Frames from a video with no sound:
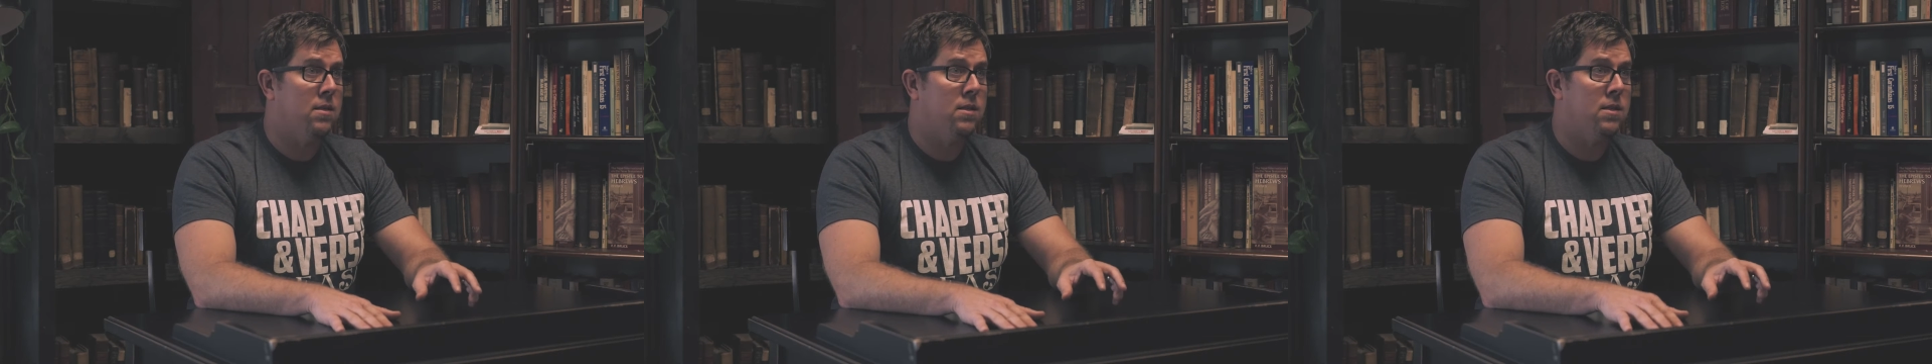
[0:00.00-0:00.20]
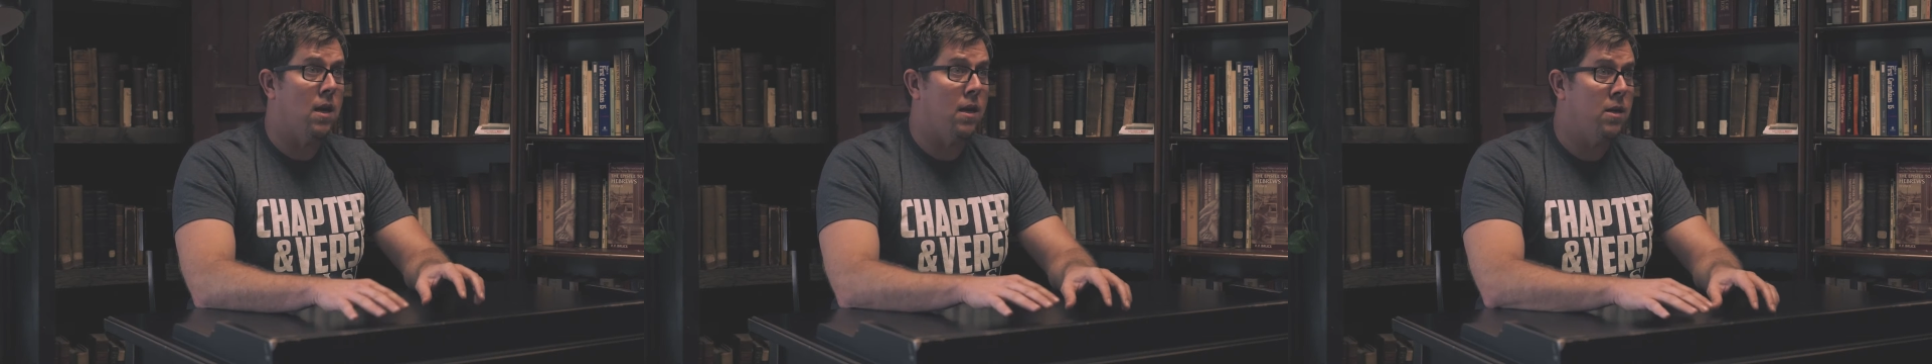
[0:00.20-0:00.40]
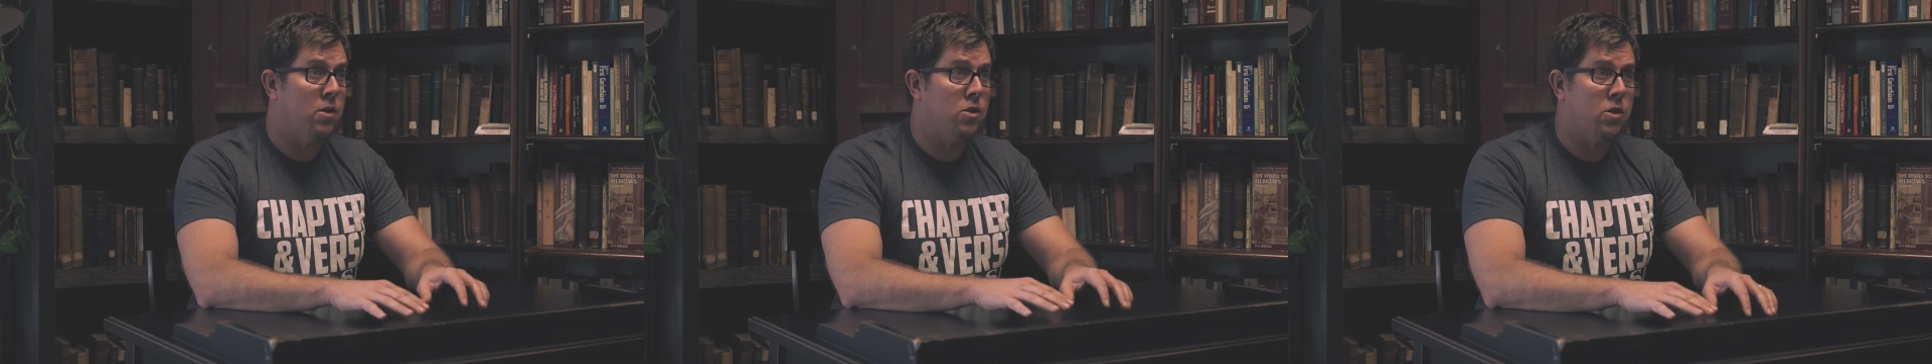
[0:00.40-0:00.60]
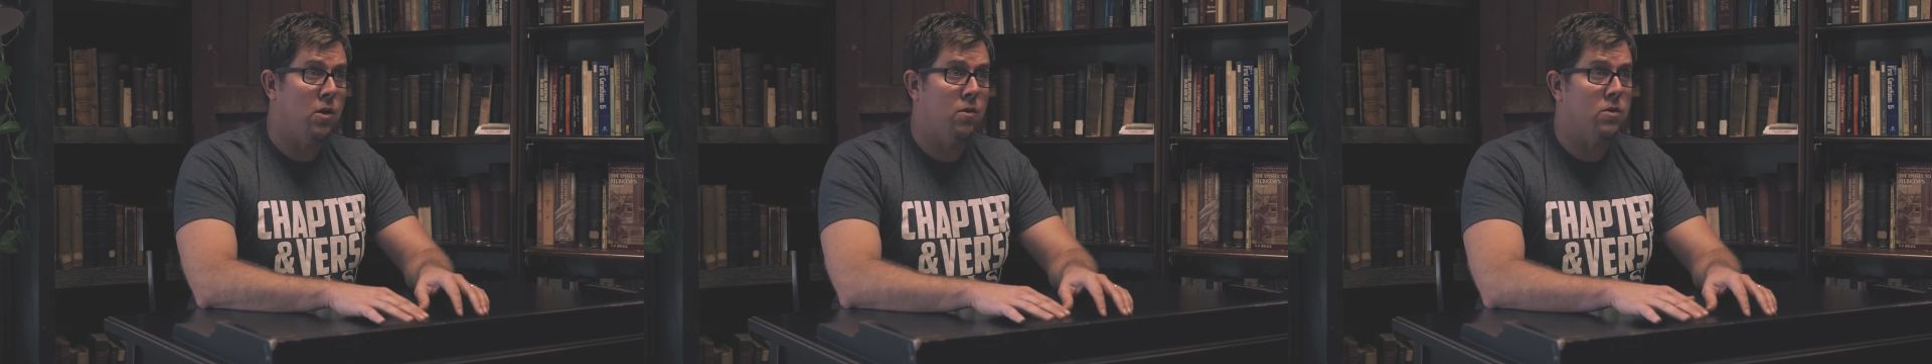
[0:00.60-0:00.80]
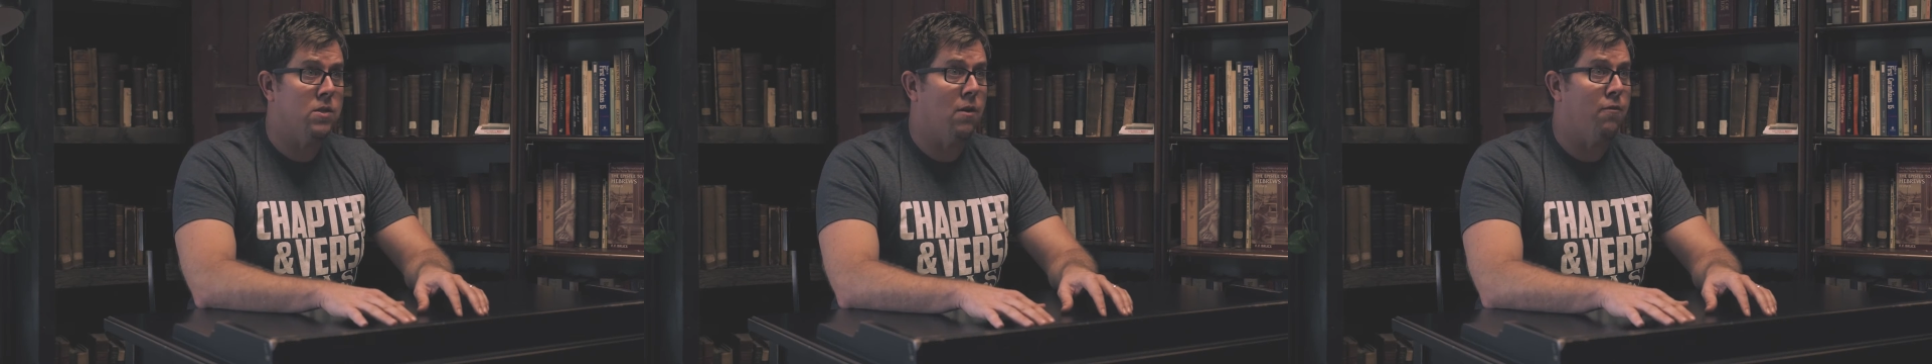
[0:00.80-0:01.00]
study to show
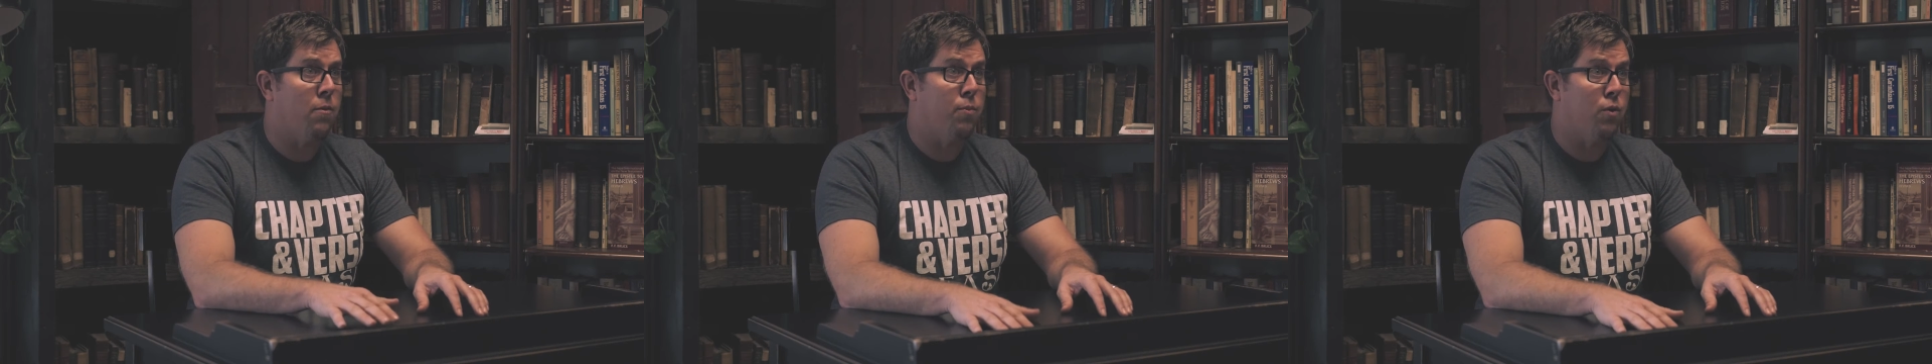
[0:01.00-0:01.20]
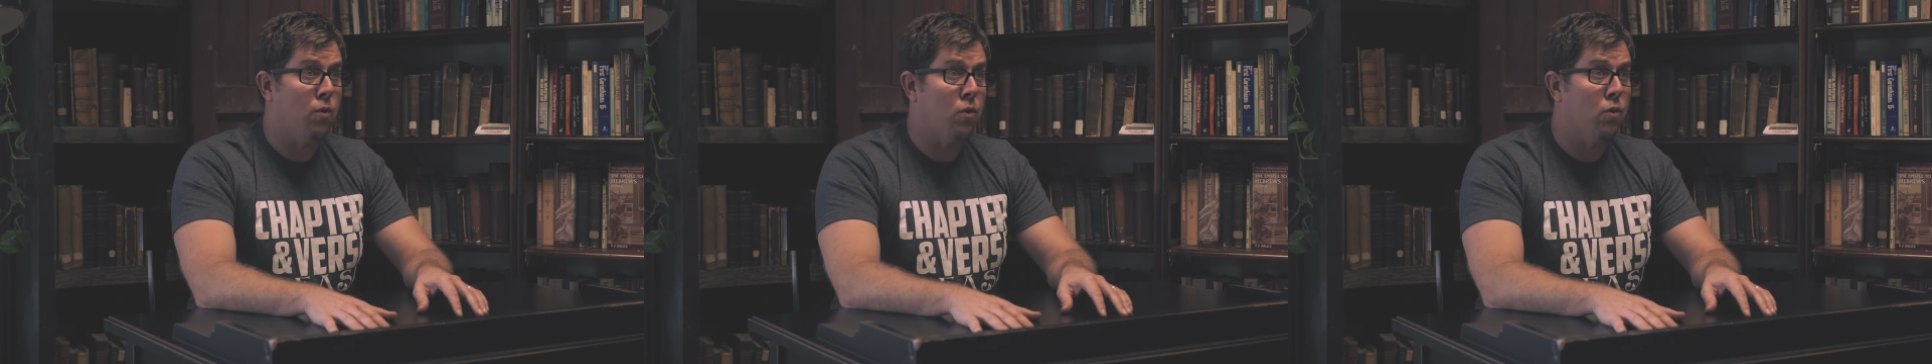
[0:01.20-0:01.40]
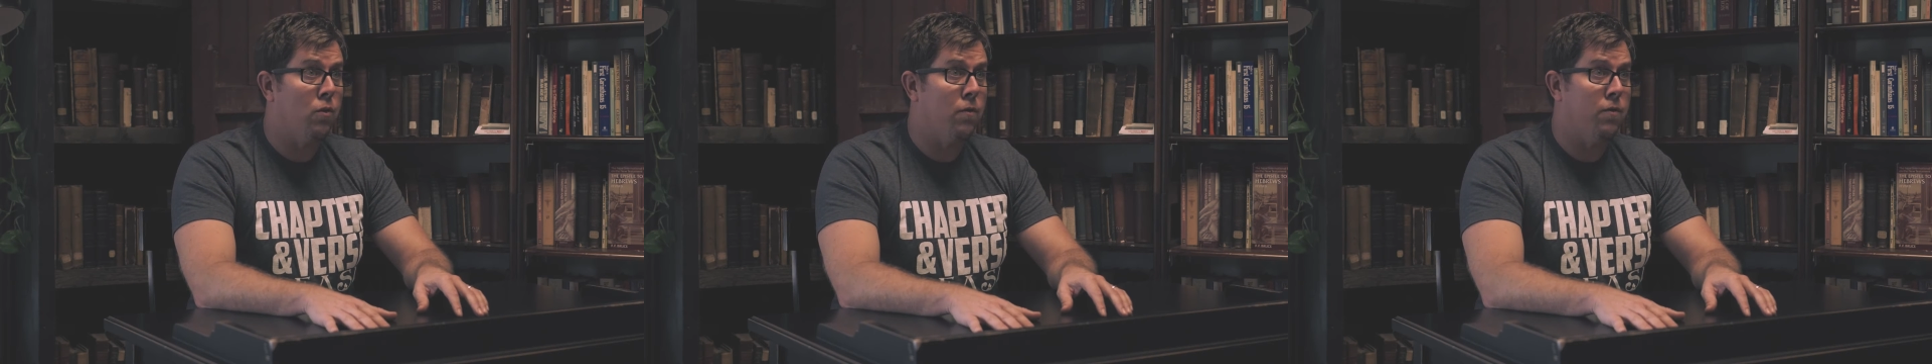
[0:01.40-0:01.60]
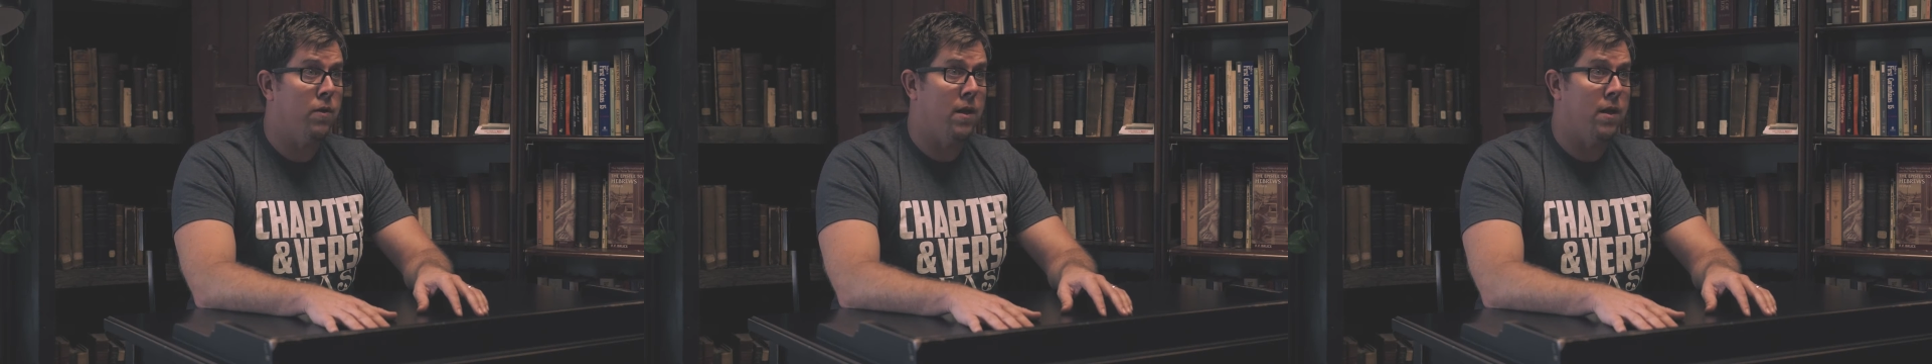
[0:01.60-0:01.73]
yourself approved,